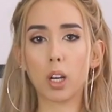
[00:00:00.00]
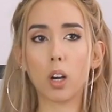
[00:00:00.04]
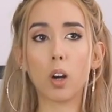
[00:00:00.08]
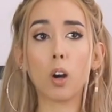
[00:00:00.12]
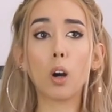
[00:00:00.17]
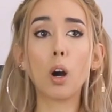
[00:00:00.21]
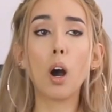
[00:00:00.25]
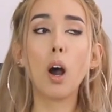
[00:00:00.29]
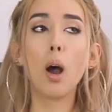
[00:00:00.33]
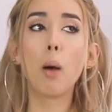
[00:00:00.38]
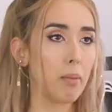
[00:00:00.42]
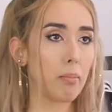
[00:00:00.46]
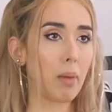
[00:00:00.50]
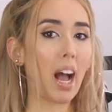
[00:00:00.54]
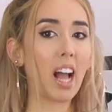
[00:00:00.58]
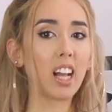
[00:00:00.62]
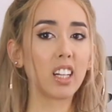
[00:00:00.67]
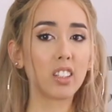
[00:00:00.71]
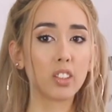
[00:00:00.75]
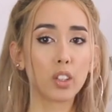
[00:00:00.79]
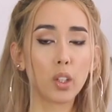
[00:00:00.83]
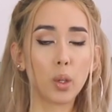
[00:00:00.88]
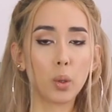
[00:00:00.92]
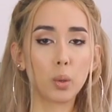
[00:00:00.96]
ago, but
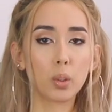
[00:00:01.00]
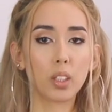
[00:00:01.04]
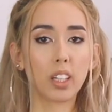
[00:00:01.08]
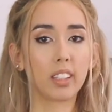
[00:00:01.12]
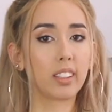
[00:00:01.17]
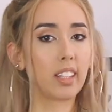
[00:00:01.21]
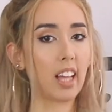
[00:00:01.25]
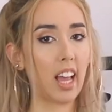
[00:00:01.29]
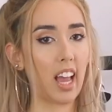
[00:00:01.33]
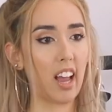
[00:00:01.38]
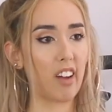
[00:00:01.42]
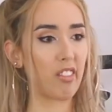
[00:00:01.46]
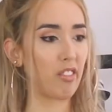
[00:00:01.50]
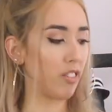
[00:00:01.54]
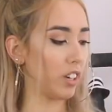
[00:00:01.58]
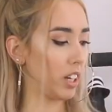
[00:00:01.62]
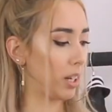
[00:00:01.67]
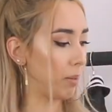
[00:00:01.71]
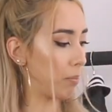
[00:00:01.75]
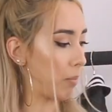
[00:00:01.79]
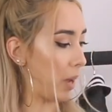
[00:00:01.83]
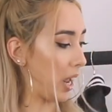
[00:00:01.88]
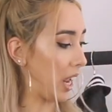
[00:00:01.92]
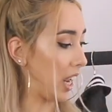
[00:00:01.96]
I know that they have
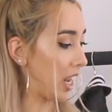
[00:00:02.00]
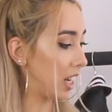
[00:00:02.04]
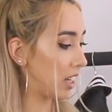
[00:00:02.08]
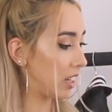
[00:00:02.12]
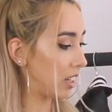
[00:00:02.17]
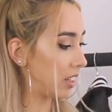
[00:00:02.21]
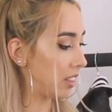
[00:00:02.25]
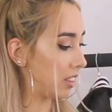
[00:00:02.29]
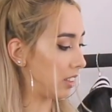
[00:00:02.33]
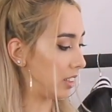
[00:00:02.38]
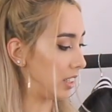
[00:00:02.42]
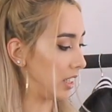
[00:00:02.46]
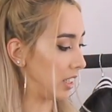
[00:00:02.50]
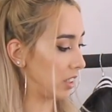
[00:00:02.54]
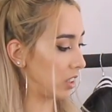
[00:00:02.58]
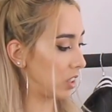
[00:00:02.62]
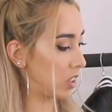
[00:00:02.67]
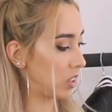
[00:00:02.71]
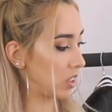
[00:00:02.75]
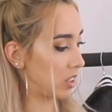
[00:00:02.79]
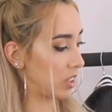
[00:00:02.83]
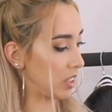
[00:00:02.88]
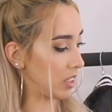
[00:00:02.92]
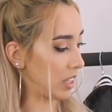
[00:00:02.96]
remade
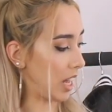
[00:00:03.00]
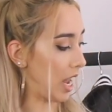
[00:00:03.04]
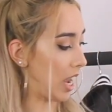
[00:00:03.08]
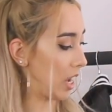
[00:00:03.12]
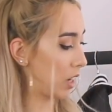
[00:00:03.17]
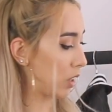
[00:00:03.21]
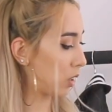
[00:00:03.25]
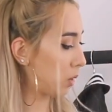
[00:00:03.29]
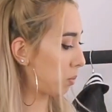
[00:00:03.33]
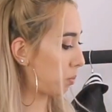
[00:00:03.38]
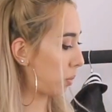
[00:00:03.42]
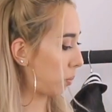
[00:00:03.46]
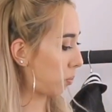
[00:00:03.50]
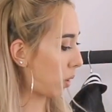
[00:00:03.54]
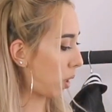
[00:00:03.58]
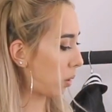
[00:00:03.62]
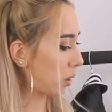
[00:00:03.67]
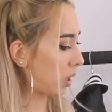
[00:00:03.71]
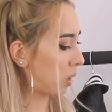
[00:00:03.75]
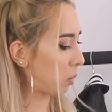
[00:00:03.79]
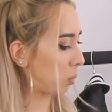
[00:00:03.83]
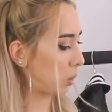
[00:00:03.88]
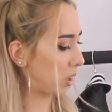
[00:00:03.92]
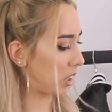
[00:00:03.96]
this style, but
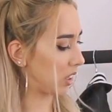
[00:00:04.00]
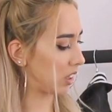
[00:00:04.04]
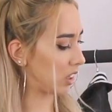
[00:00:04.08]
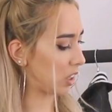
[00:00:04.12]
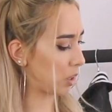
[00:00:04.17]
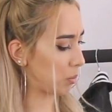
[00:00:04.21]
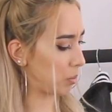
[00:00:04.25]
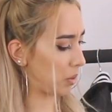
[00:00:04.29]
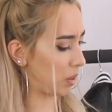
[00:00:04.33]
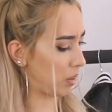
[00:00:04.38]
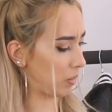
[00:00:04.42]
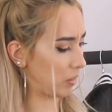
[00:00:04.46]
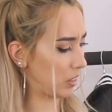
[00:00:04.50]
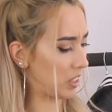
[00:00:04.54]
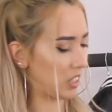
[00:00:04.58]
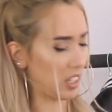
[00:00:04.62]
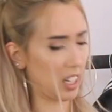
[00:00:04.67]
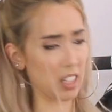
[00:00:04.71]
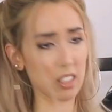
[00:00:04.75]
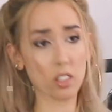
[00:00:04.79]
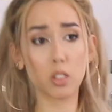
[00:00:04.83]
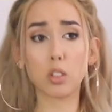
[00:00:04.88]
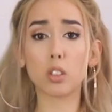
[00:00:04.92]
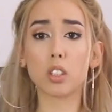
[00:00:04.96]
probably with a little bit of
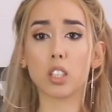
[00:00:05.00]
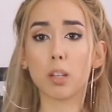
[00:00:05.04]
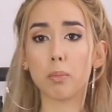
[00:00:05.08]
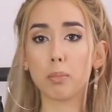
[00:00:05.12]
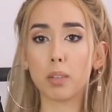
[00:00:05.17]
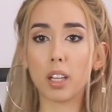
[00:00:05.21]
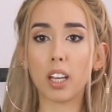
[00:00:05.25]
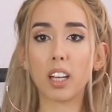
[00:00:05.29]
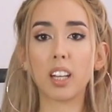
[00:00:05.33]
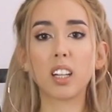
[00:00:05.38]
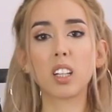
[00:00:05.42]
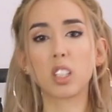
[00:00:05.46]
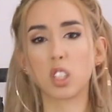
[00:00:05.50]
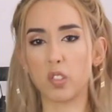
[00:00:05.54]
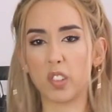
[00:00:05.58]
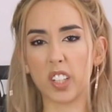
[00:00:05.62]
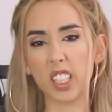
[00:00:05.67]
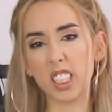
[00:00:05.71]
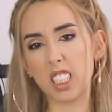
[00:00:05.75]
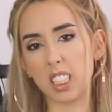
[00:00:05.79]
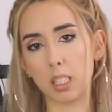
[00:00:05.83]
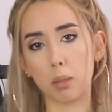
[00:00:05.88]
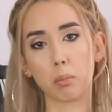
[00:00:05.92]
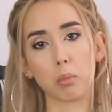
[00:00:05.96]
studs or something. It's
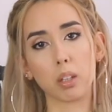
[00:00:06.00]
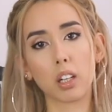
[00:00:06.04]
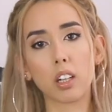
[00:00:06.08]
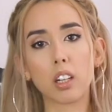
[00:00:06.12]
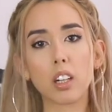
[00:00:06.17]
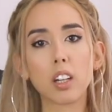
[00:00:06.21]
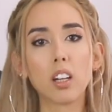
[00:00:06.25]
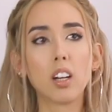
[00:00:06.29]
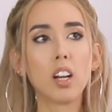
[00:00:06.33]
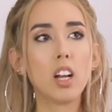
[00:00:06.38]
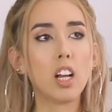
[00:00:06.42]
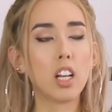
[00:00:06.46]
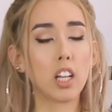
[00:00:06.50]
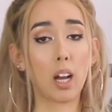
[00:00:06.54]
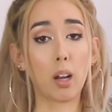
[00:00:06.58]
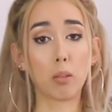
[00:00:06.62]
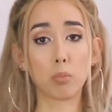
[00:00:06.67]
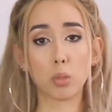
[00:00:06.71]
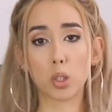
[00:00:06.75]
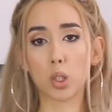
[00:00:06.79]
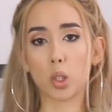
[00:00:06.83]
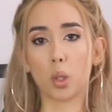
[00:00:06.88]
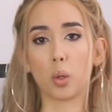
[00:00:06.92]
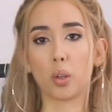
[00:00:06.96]
very similar.
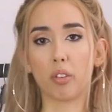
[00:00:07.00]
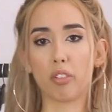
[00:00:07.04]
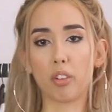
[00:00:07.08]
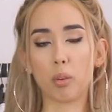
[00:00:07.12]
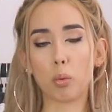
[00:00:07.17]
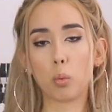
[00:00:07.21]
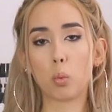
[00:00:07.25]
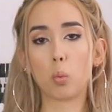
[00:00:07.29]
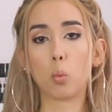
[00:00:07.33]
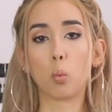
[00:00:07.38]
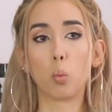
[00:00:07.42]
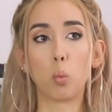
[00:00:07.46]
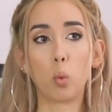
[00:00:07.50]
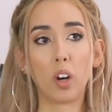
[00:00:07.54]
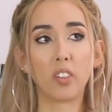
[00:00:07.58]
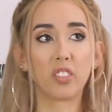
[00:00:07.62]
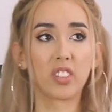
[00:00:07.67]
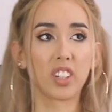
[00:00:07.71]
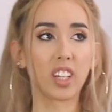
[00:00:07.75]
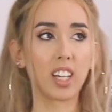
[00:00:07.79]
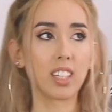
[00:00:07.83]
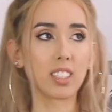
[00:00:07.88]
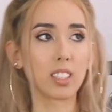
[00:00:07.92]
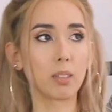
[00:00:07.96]
So if you
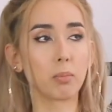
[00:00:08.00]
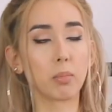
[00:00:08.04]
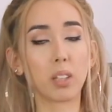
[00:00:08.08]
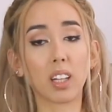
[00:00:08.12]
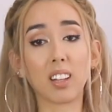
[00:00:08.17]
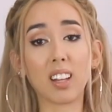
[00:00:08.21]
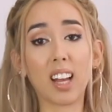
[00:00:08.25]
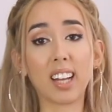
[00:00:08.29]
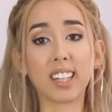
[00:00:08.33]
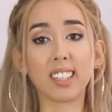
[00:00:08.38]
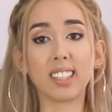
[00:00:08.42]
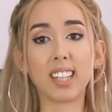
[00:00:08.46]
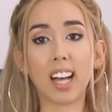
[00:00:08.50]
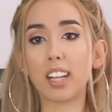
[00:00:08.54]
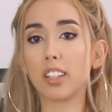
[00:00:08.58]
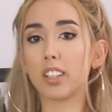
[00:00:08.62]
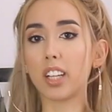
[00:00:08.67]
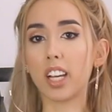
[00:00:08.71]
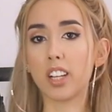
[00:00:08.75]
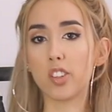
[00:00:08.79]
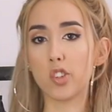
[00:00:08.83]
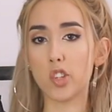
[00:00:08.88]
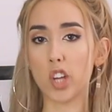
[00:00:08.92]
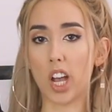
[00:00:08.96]
want to get something like that,
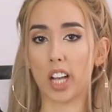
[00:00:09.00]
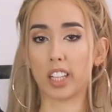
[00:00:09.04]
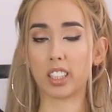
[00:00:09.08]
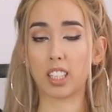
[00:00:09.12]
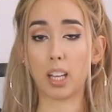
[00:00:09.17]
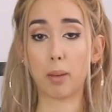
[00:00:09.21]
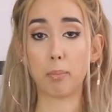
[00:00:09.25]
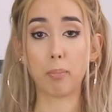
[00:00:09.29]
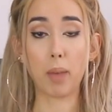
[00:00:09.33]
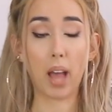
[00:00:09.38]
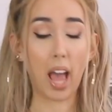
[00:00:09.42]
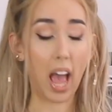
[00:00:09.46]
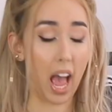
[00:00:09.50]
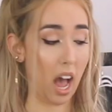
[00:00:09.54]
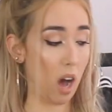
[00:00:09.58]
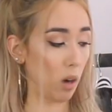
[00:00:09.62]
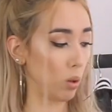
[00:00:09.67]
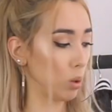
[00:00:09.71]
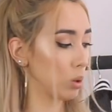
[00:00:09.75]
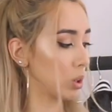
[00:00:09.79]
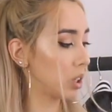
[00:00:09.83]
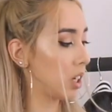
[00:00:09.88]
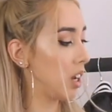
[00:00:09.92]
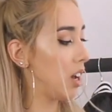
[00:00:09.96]
you can check them
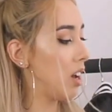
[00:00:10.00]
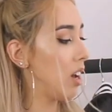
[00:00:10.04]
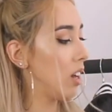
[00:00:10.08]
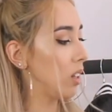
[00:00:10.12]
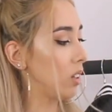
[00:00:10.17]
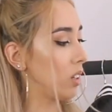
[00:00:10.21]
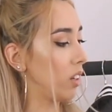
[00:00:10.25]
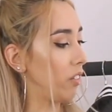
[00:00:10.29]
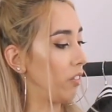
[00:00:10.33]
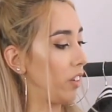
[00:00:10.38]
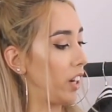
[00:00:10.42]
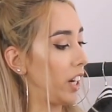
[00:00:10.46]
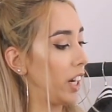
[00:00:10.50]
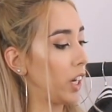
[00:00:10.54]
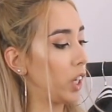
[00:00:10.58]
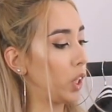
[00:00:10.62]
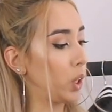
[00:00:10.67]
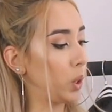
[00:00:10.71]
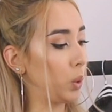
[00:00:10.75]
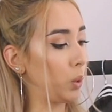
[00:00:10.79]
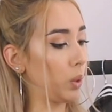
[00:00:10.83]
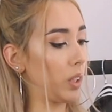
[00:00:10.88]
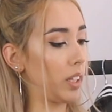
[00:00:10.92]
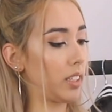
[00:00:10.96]
out. They're very
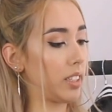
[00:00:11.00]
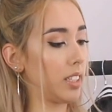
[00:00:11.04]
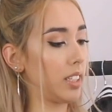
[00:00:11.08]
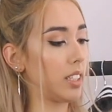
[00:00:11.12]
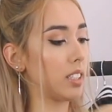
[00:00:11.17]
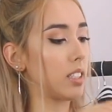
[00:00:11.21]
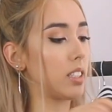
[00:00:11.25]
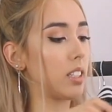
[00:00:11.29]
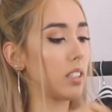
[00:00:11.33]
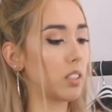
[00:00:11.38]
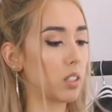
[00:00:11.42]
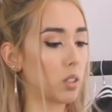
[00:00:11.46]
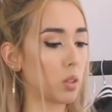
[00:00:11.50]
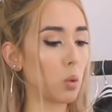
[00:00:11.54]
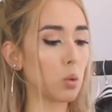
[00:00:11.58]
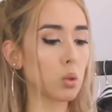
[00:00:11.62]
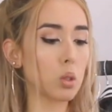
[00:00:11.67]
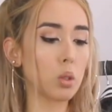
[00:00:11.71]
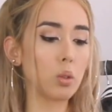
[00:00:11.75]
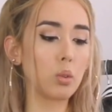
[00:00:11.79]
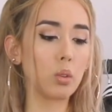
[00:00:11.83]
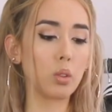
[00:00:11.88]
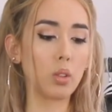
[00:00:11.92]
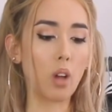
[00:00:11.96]
cool at this. This is
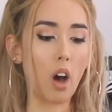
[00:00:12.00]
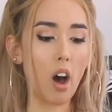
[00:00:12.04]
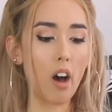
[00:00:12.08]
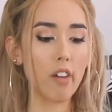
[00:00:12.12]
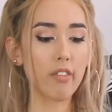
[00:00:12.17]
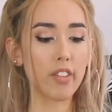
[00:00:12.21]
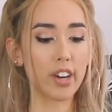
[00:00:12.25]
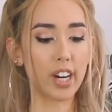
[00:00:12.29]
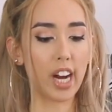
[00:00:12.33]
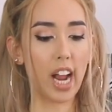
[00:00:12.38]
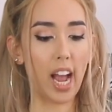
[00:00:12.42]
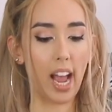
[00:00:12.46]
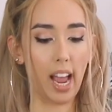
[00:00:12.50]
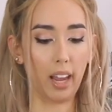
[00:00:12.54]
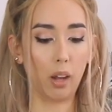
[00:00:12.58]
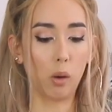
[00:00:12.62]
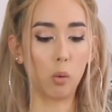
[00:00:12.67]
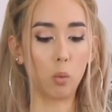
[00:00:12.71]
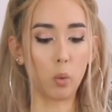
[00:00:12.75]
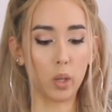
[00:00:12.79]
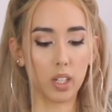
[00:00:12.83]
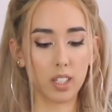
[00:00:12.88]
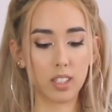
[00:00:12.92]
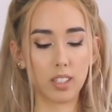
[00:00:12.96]
also not very
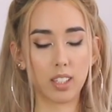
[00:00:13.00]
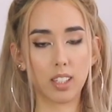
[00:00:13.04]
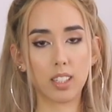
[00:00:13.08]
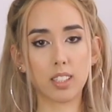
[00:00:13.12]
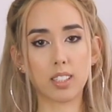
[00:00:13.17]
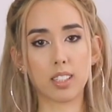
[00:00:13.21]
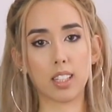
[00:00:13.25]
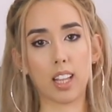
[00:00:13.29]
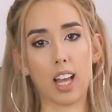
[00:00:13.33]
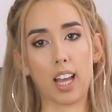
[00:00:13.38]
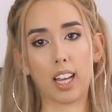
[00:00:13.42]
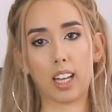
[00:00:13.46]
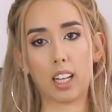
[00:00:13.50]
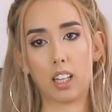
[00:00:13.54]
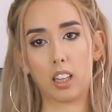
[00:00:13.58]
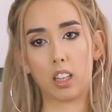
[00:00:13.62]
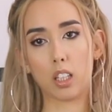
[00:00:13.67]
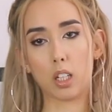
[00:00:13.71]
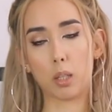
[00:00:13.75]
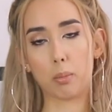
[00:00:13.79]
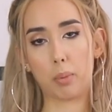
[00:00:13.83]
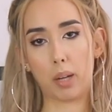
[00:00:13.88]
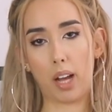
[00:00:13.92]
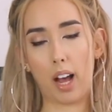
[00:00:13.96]
high waisted, like a
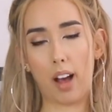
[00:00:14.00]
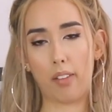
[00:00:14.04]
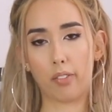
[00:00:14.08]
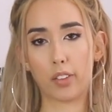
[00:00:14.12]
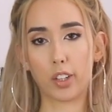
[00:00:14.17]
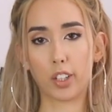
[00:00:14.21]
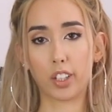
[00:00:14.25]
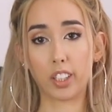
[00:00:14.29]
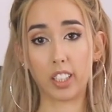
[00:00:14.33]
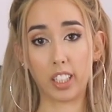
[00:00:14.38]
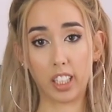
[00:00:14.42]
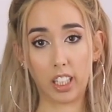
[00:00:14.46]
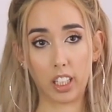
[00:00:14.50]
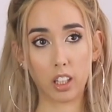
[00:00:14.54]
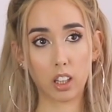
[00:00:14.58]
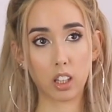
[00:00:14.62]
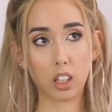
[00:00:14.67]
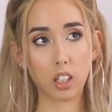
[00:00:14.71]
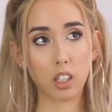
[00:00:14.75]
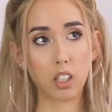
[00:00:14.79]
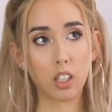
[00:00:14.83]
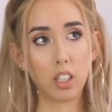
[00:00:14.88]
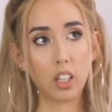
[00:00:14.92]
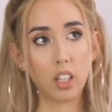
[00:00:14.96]
little bit underneath